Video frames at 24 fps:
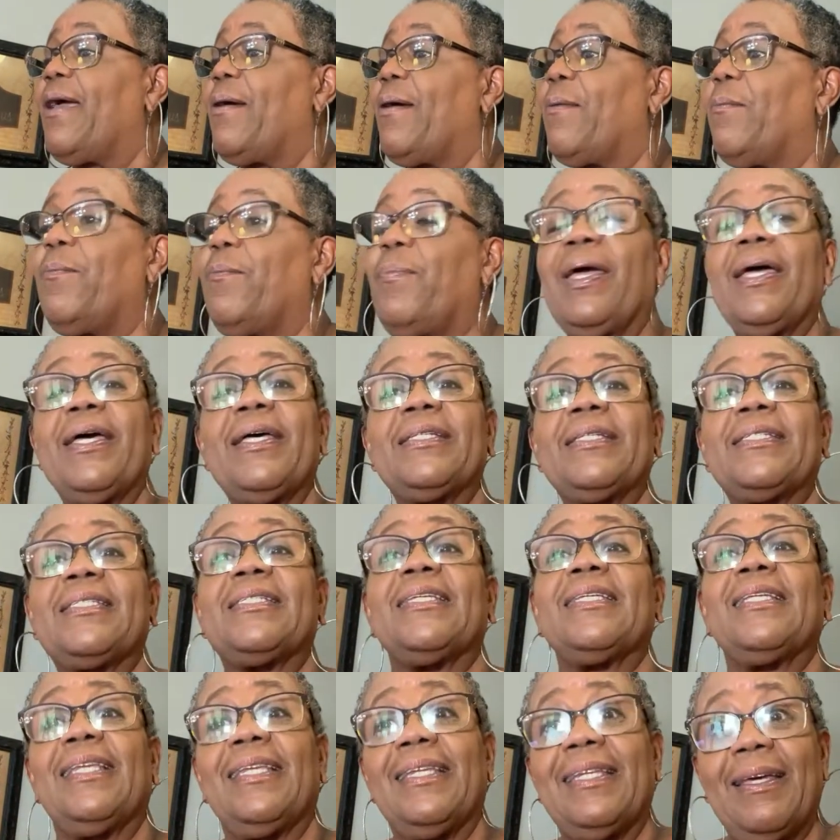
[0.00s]
best
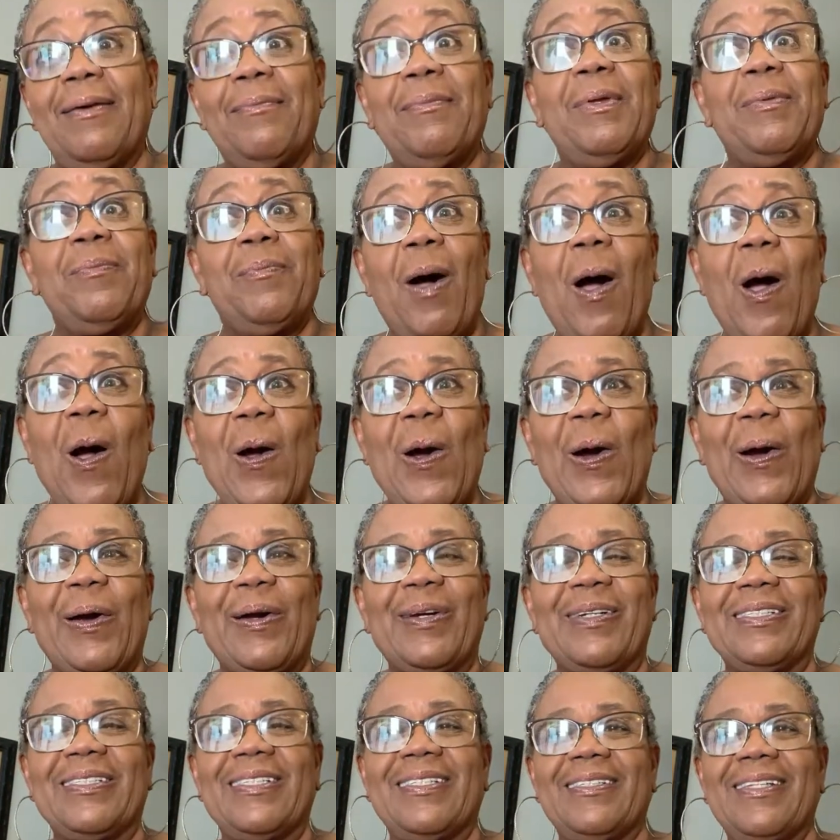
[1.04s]
lemon
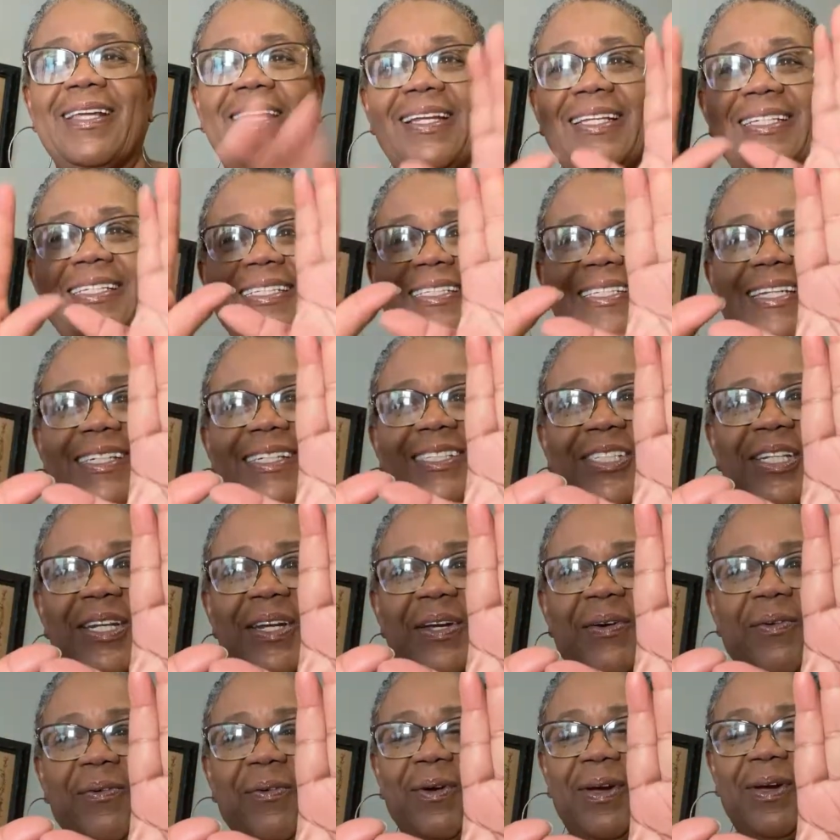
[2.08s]
bars. Let's touch and
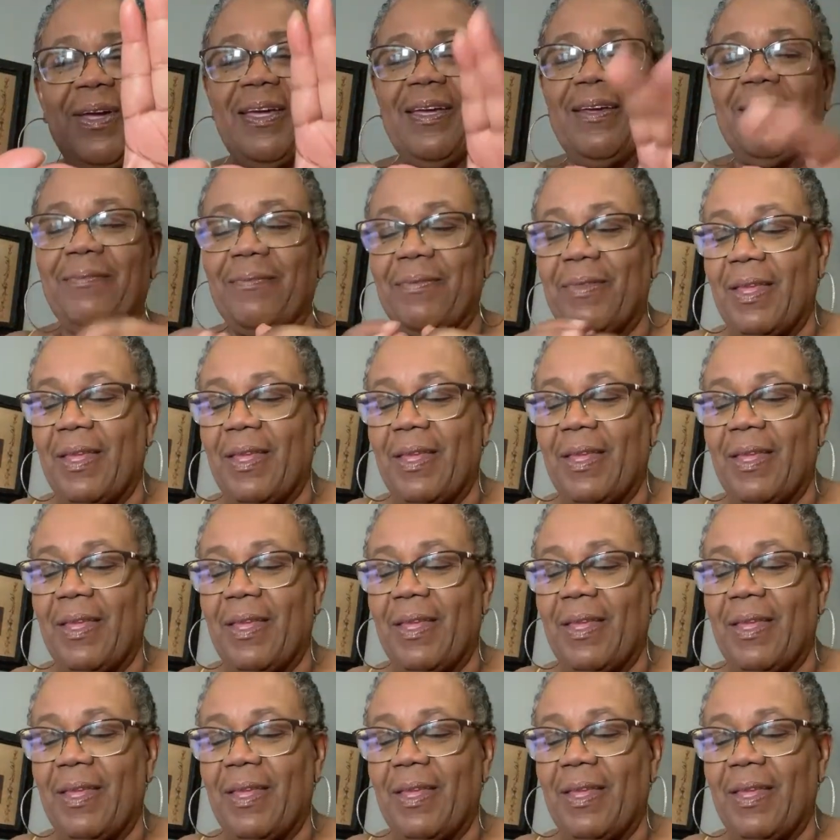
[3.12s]
agree.